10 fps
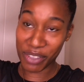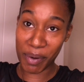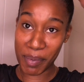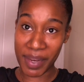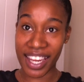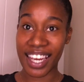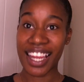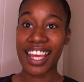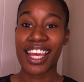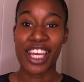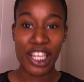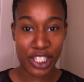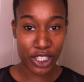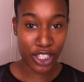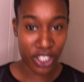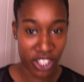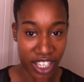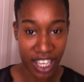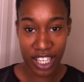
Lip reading: rubber band and secure it.